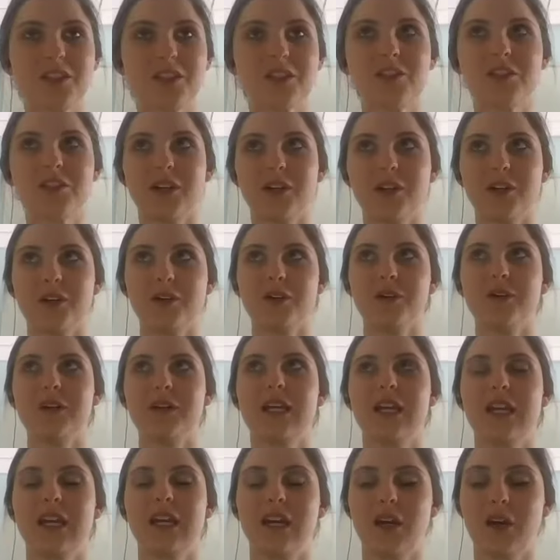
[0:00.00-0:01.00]
So
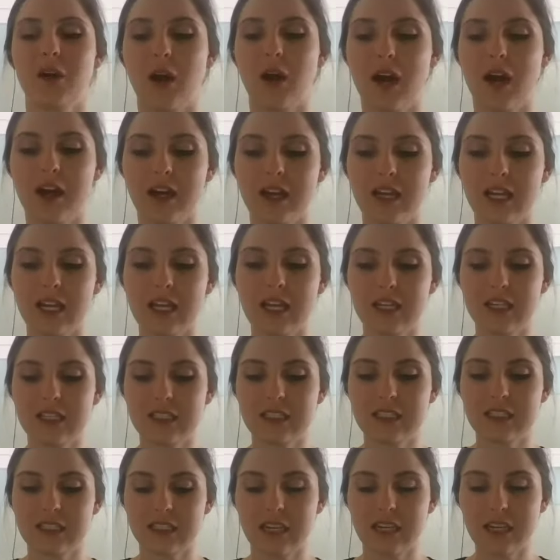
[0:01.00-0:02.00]
it is
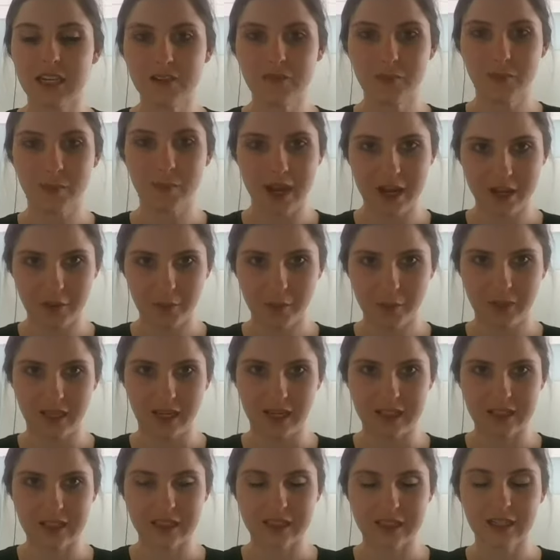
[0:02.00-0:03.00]
a kind of
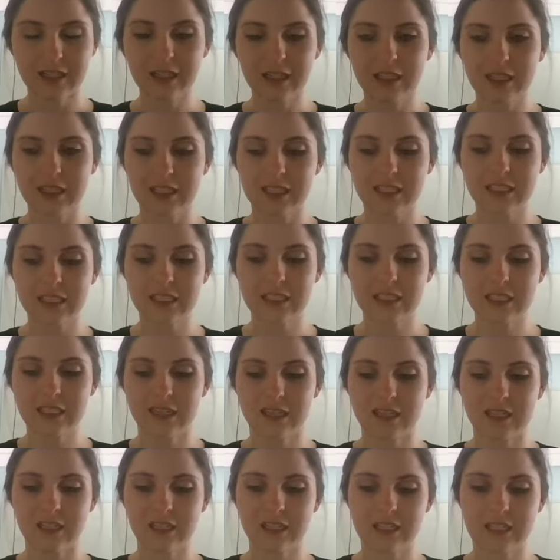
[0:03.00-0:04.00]
bioplastic. It's
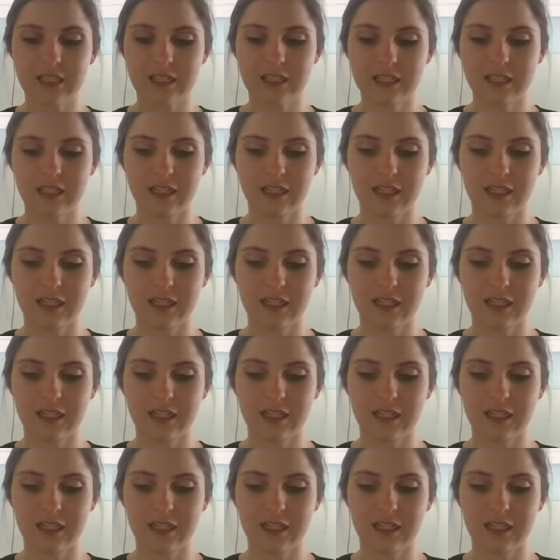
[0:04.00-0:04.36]
not